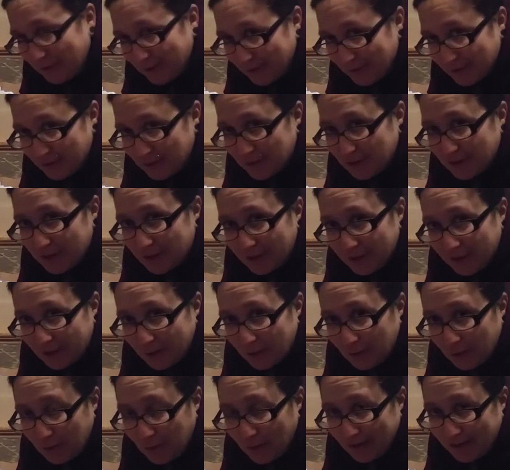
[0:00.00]
that's
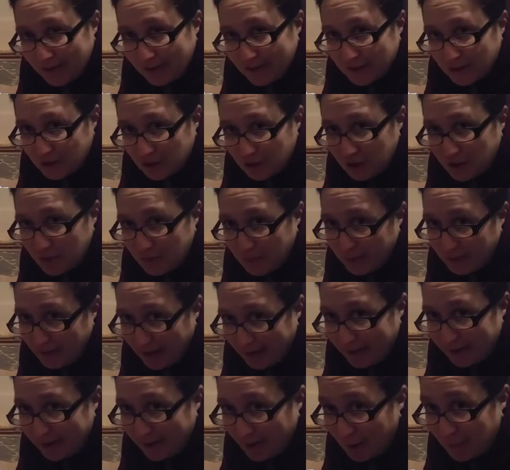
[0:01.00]
quick, cheap, and
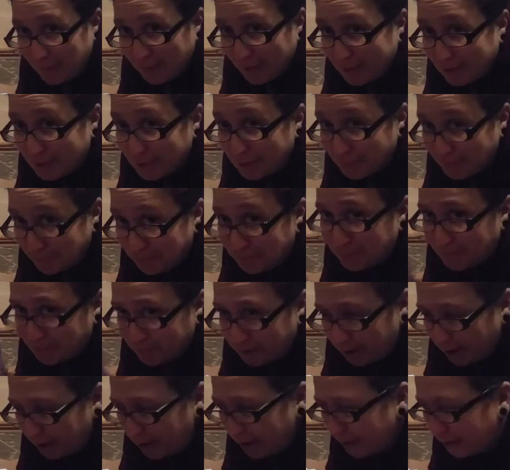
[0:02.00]
economical,
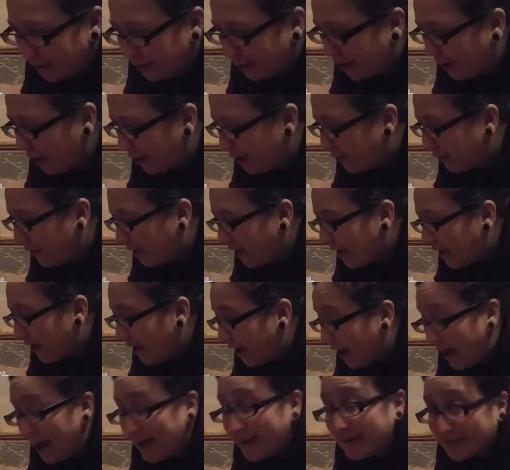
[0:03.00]
here you go.
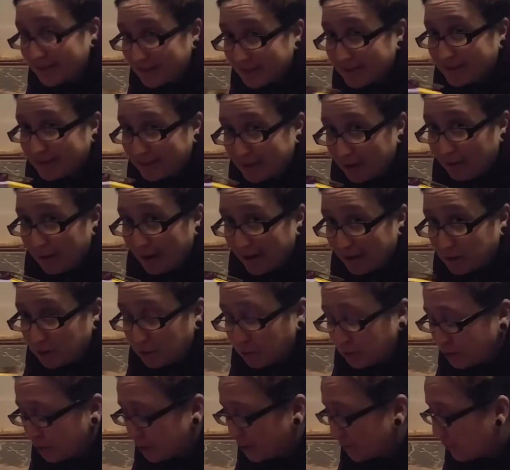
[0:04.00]
And they're
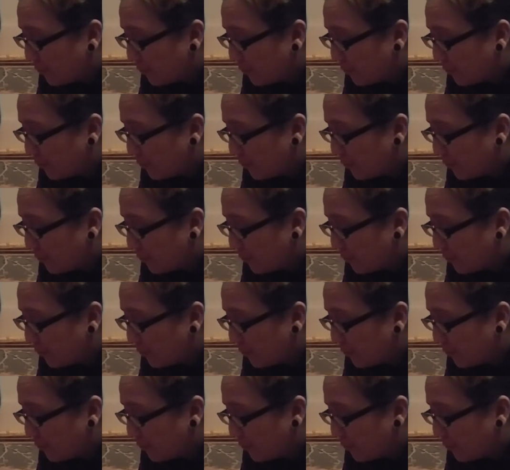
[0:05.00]
actual good